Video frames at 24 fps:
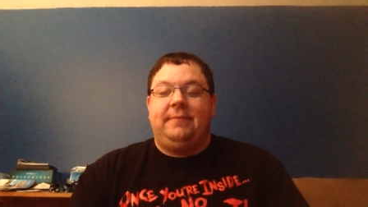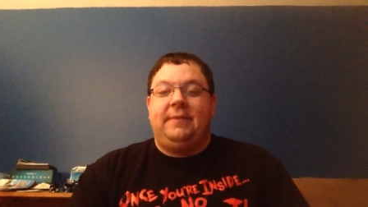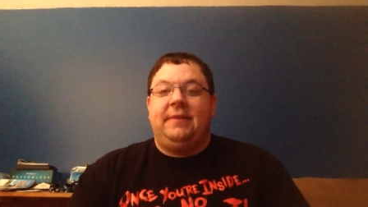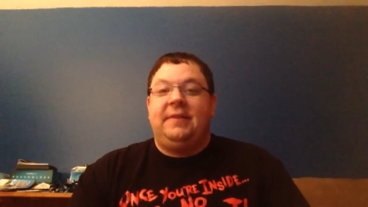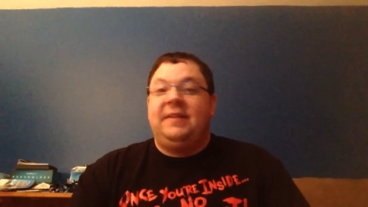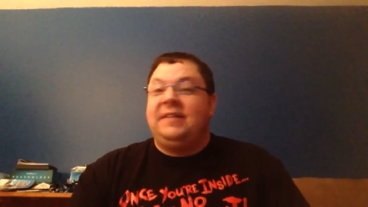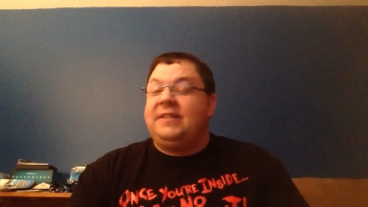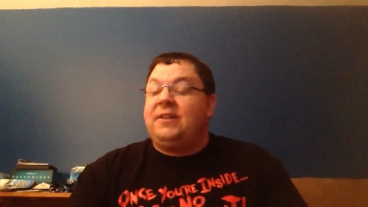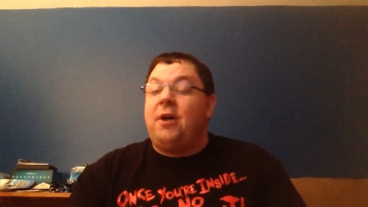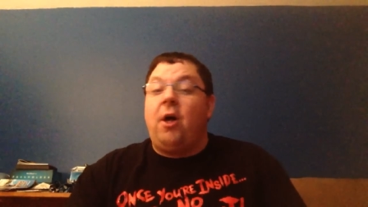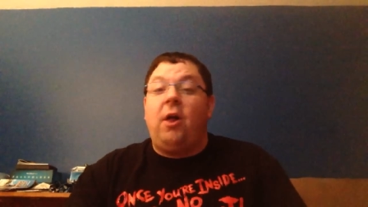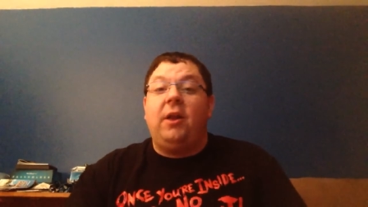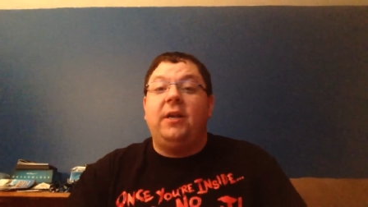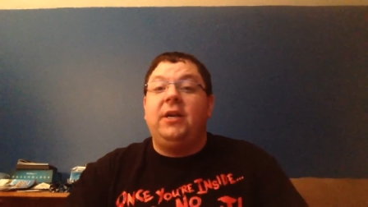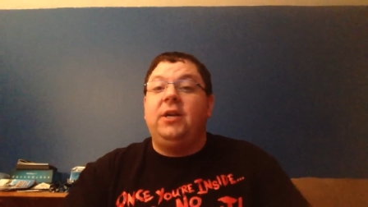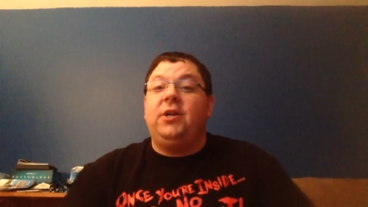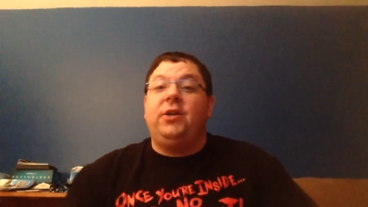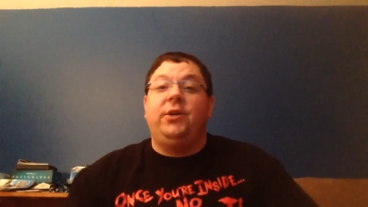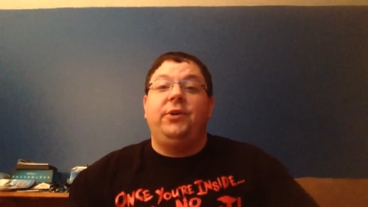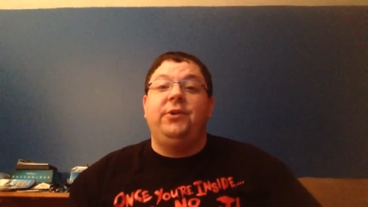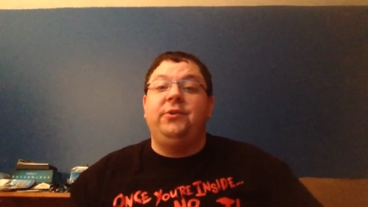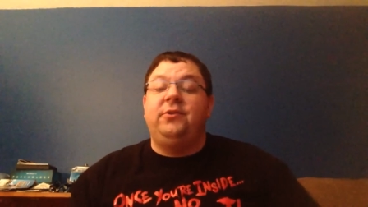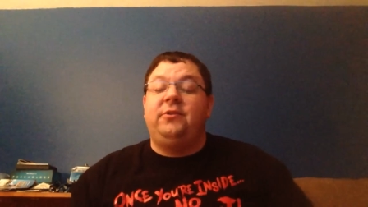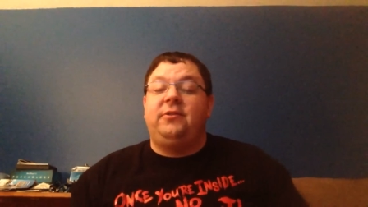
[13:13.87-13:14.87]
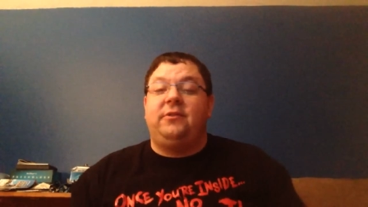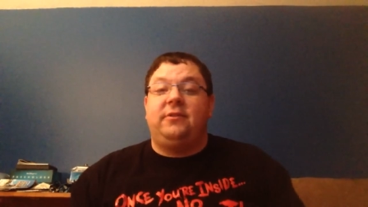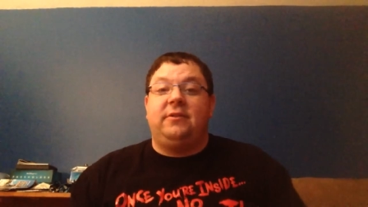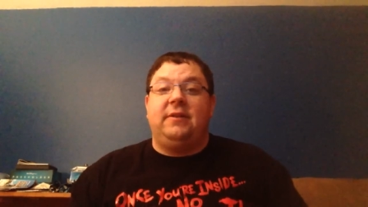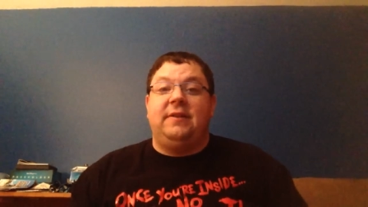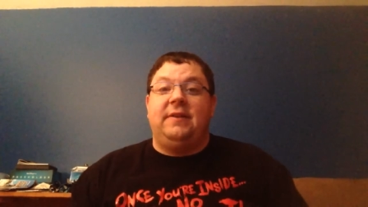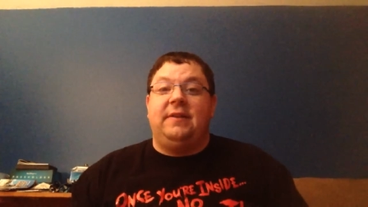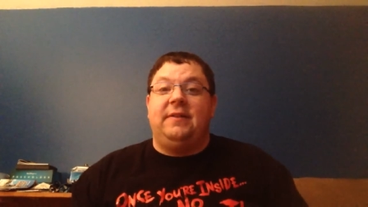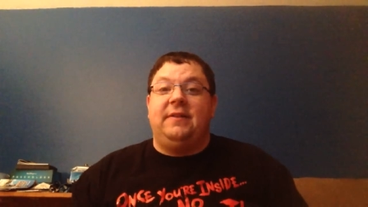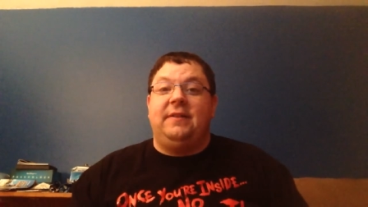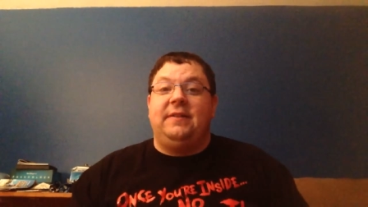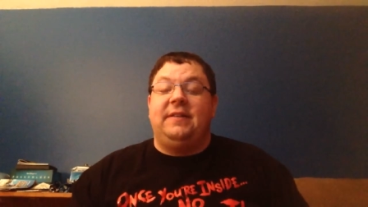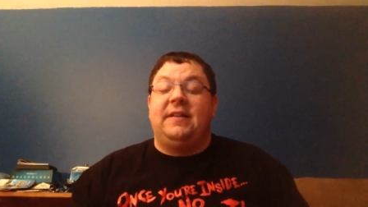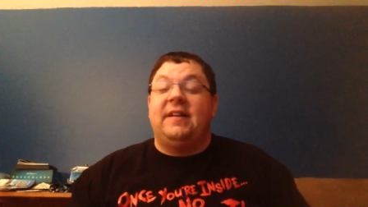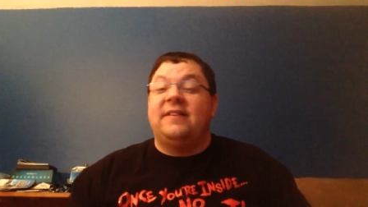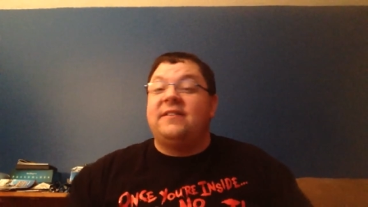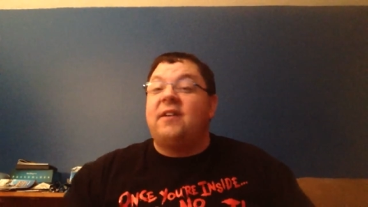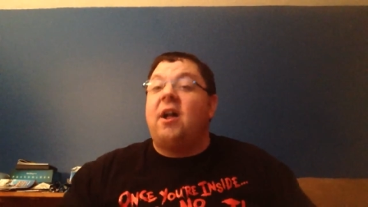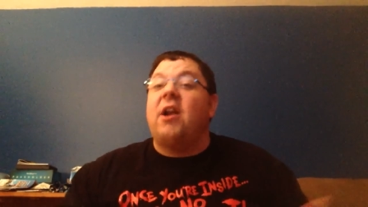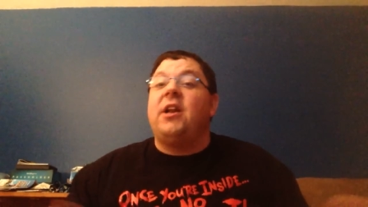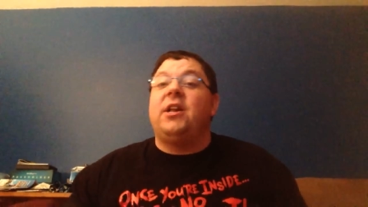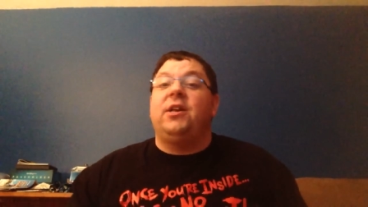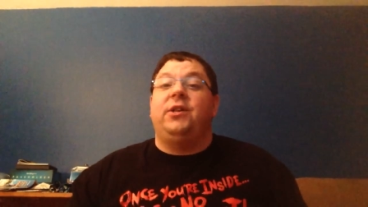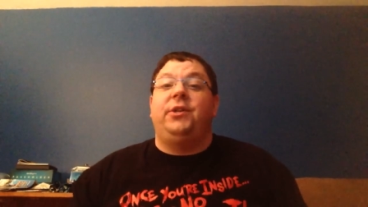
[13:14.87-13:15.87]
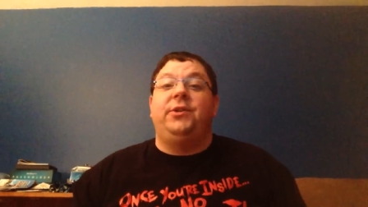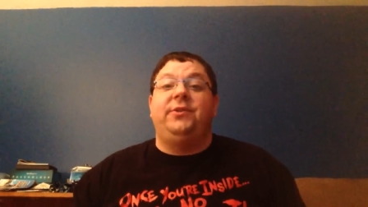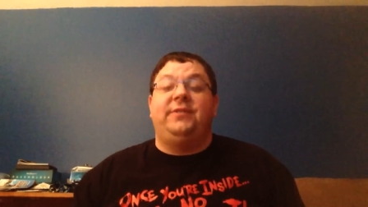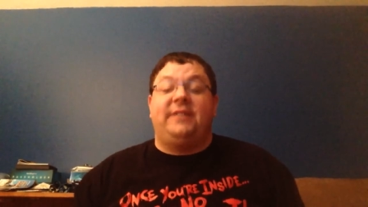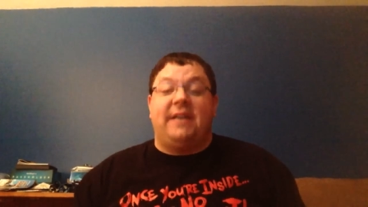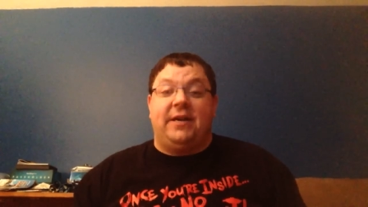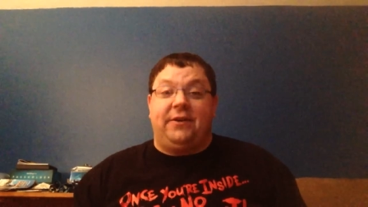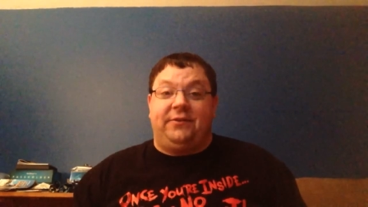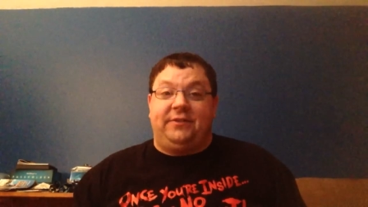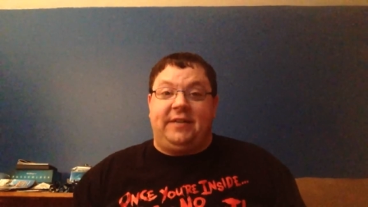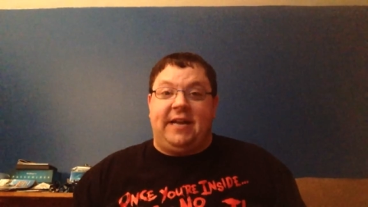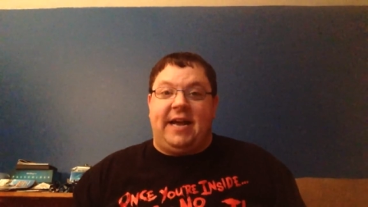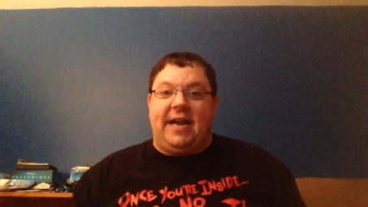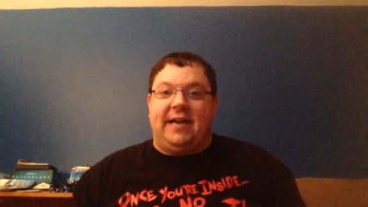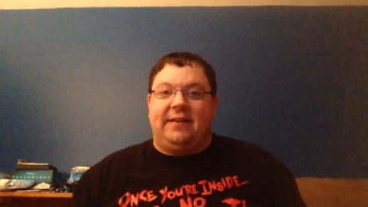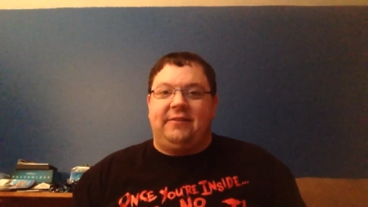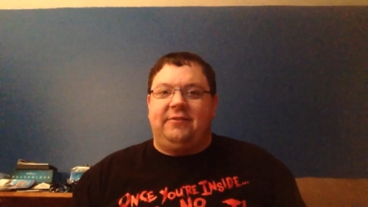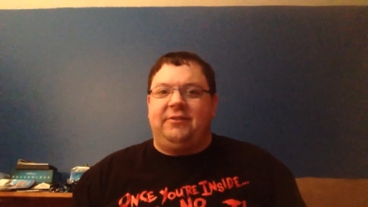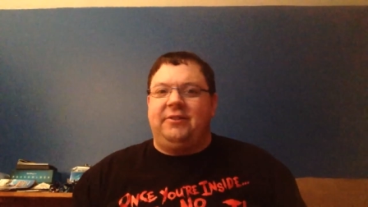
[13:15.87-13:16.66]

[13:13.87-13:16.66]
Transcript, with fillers: This all includes, does not include sales tax,